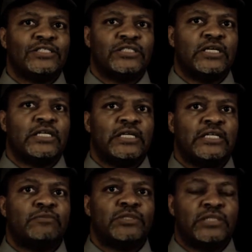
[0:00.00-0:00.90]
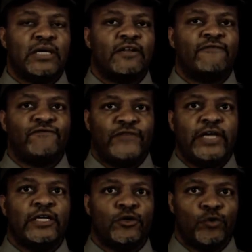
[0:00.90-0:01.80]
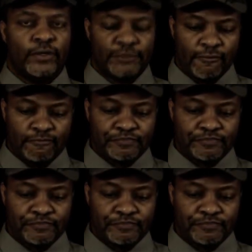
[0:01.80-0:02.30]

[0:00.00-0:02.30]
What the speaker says: to study these particular finger grips.